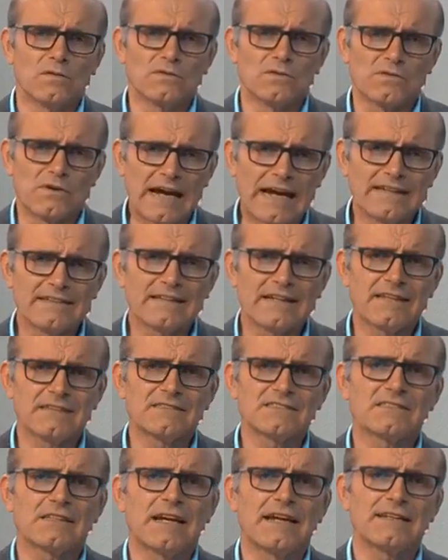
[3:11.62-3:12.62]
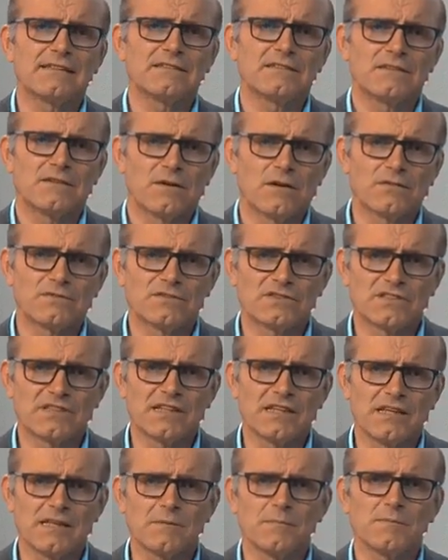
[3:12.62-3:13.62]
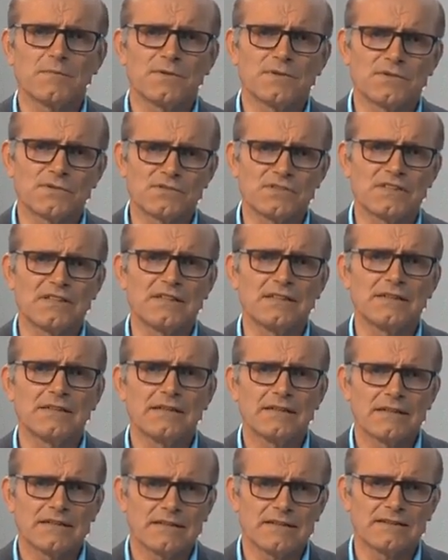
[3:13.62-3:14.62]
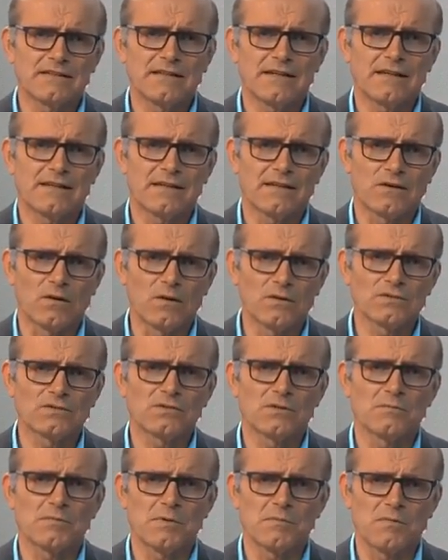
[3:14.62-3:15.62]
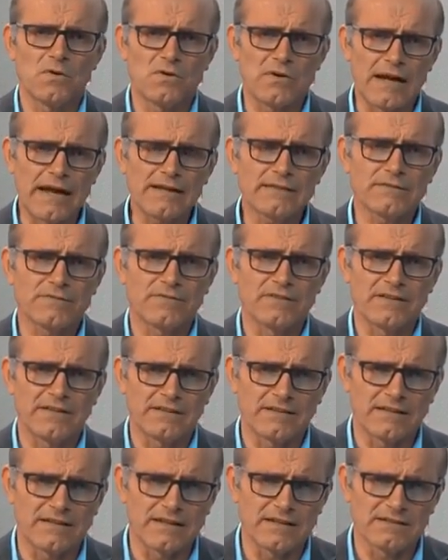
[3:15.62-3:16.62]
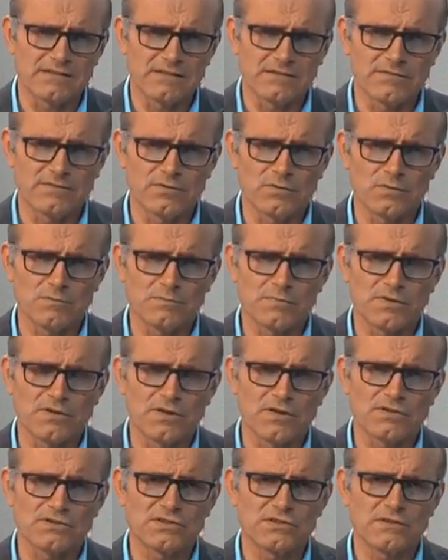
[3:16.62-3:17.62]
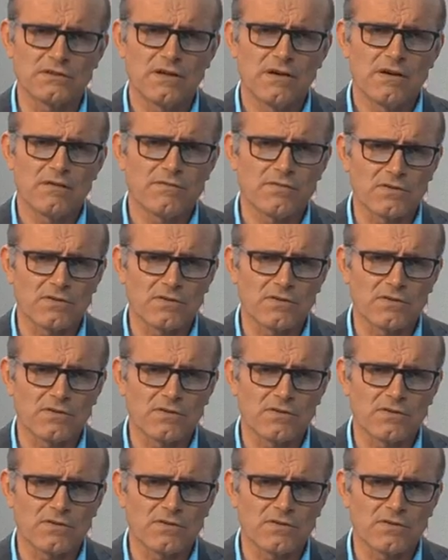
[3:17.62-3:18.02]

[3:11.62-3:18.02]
On the right-hand side of the scheme, you see that they can also be more actively engaged in food production,